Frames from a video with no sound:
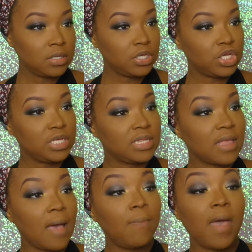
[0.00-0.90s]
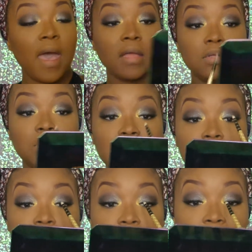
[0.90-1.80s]
She's not bad.
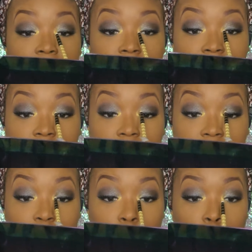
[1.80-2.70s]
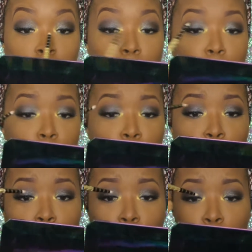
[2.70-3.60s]

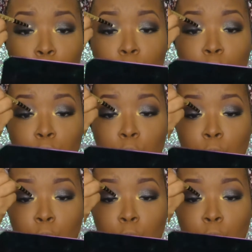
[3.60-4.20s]
Ooh.